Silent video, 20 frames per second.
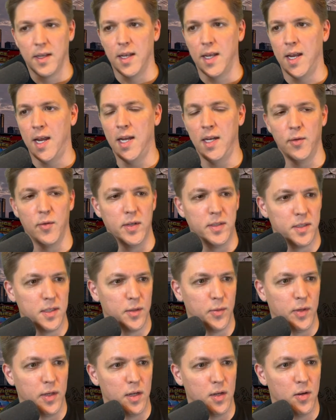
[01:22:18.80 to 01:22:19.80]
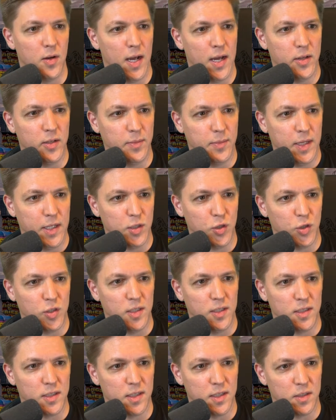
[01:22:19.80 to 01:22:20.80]
Anyways, there we go. Ali
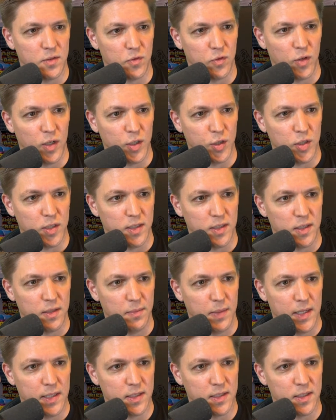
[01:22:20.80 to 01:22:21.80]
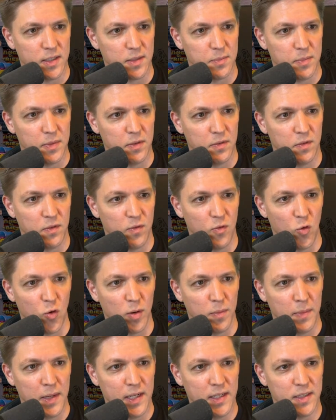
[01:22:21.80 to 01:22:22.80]
BHG says fresh is the best. It's been
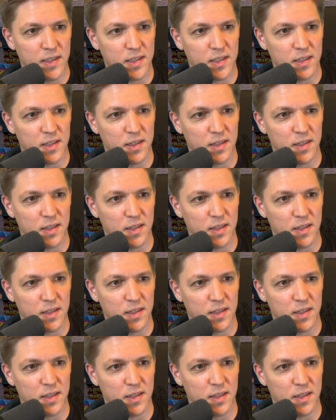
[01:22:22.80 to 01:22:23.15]
4 minutes.